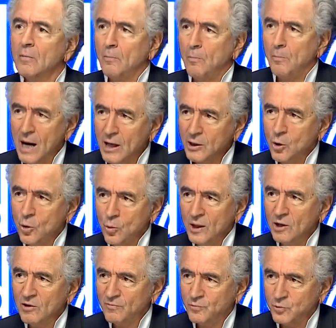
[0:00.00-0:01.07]
by the
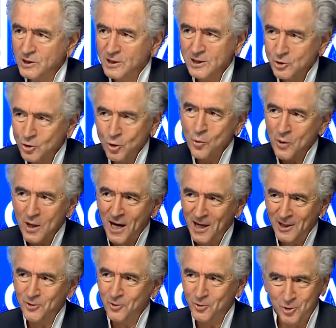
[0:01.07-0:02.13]
will of Putin. So we
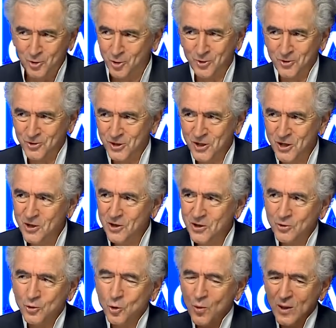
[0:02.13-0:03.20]
had no choice.
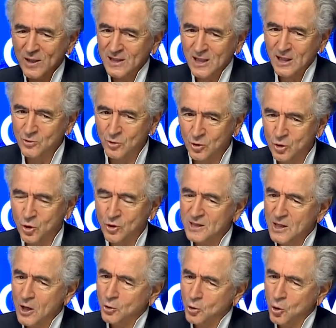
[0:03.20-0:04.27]
The West had no
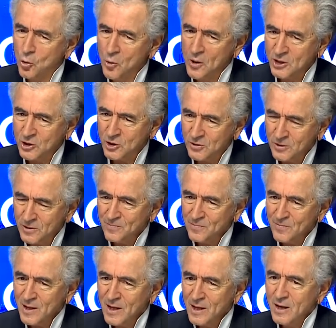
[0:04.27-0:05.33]
choice. Now the question,
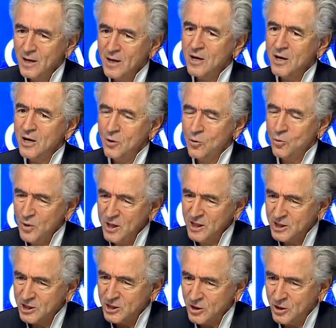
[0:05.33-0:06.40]

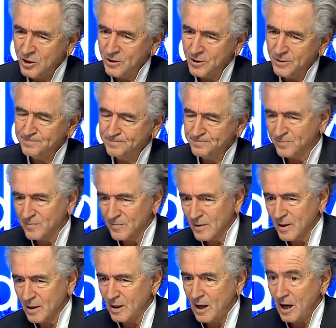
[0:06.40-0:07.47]
which
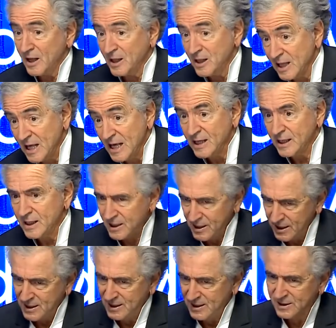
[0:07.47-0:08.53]
I think
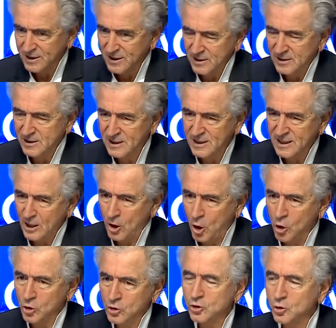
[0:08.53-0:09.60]
is still
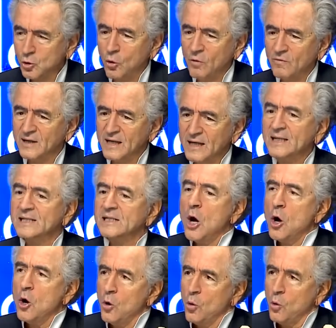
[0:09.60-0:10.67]
unsolved, is
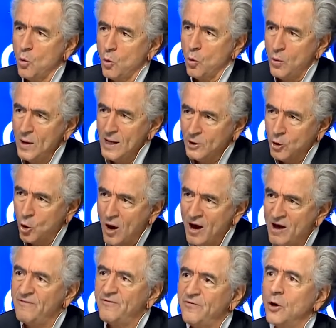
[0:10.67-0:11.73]
will the
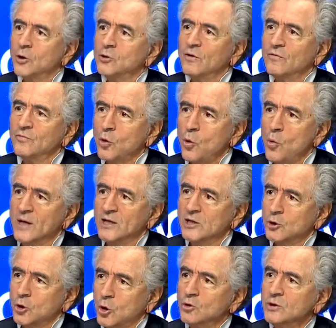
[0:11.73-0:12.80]
effort of the
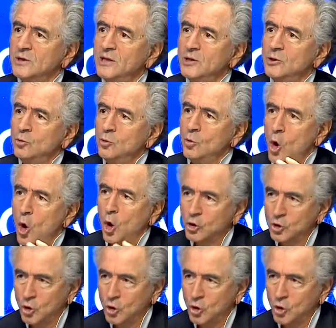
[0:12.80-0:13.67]
West continue or